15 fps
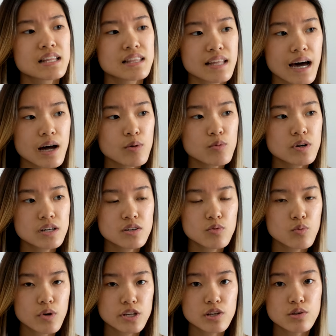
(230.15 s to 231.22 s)
That one,
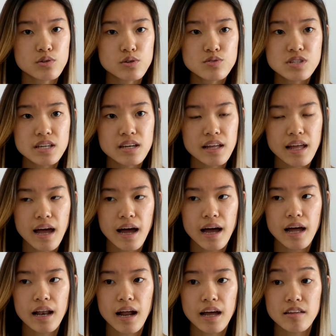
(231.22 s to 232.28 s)
when you use it,
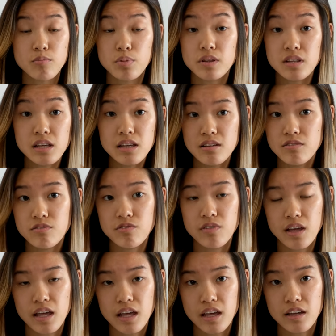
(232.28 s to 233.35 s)
I believe
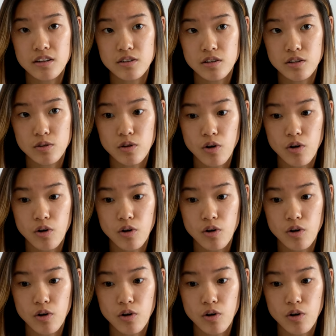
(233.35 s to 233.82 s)
it